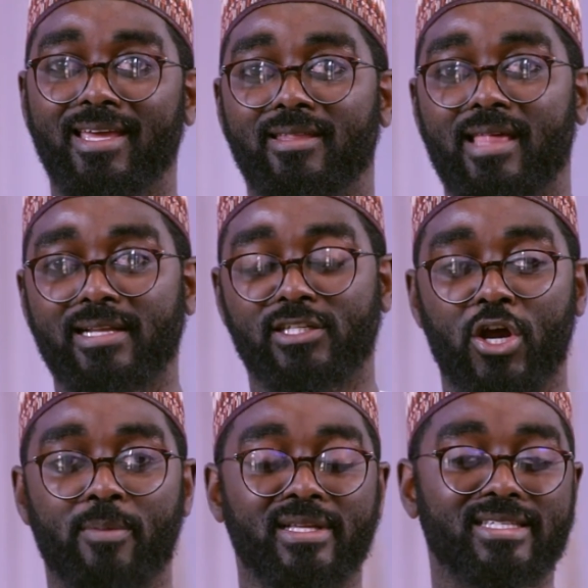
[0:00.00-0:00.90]
that
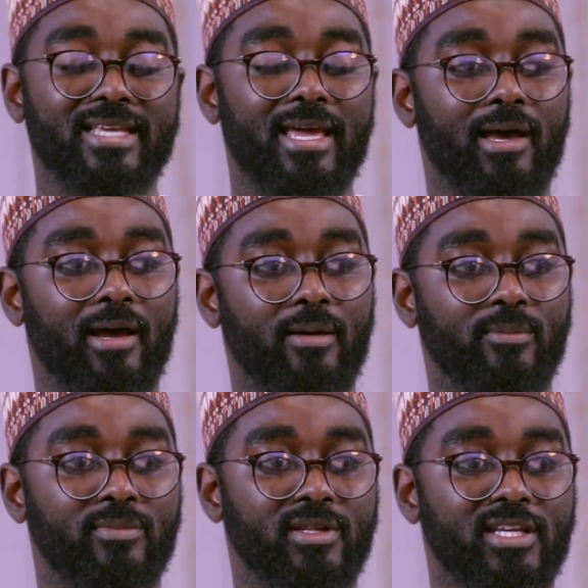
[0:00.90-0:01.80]
term and say
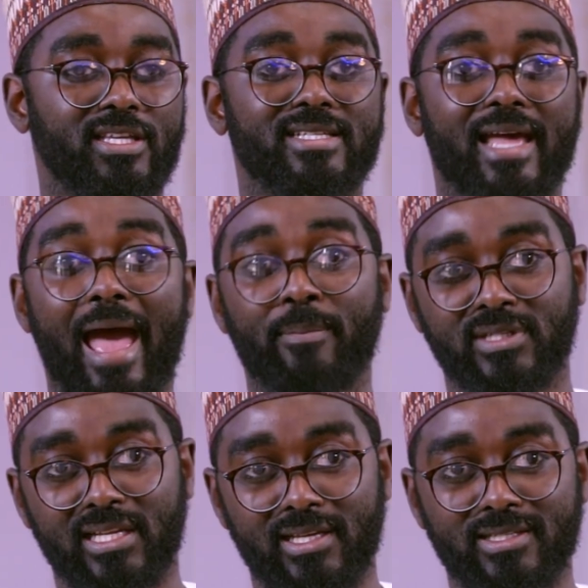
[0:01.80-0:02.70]
he's a
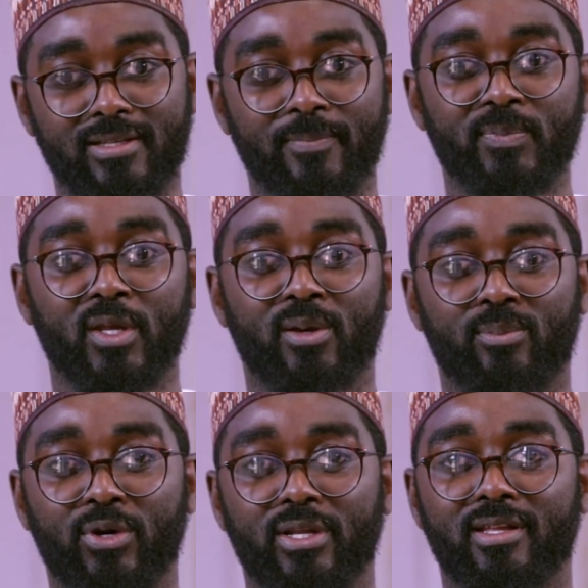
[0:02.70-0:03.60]
capitalist.
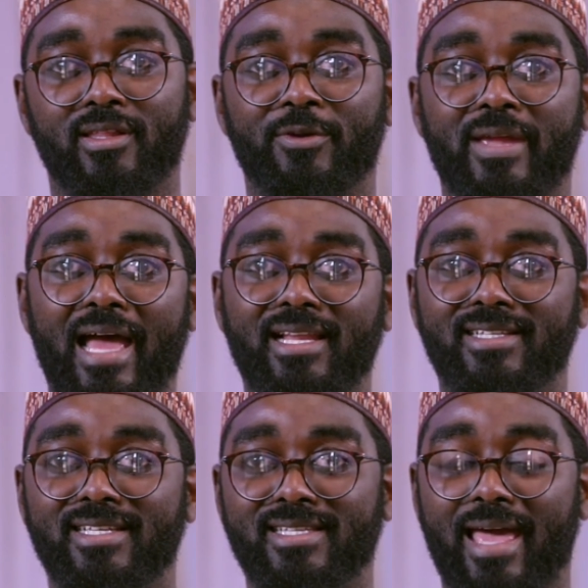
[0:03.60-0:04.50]
But the
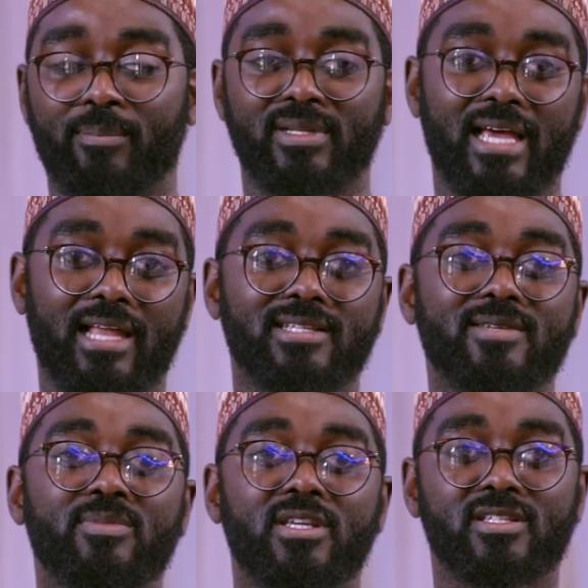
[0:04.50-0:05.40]
reality is,
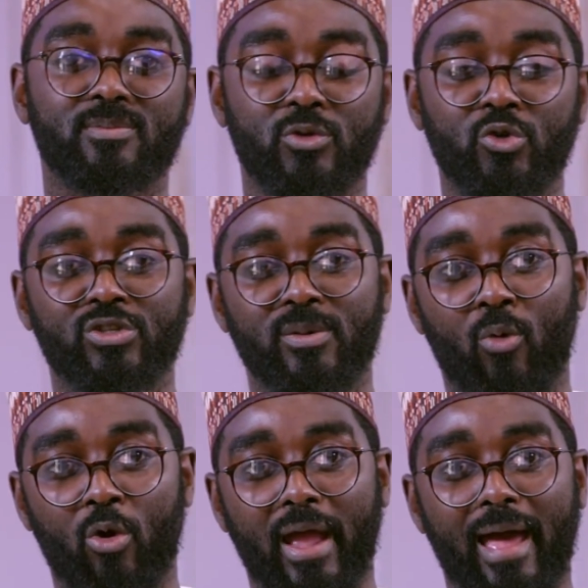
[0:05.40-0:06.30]
capitalism means using
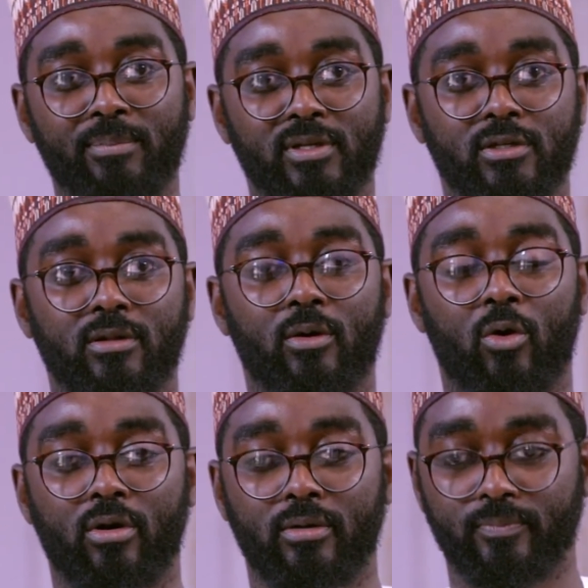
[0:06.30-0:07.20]
more capital,
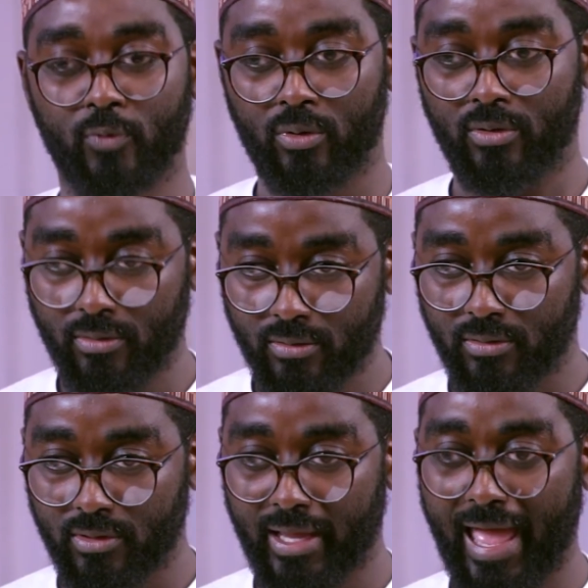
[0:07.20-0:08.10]
or
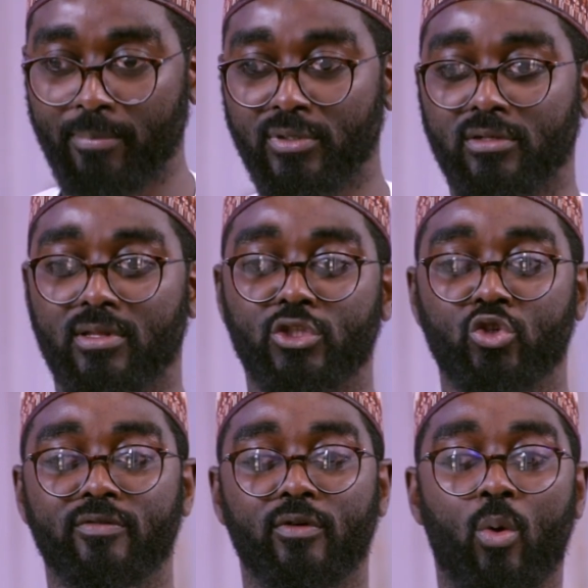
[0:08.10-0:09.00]
the capital that
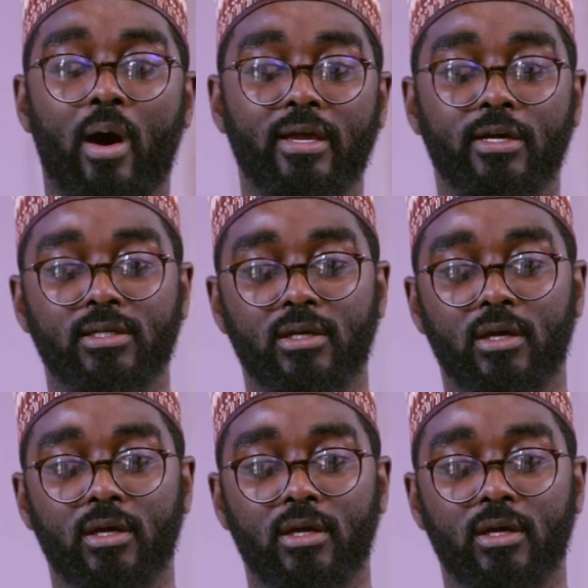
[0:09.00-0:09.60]
you have acquired,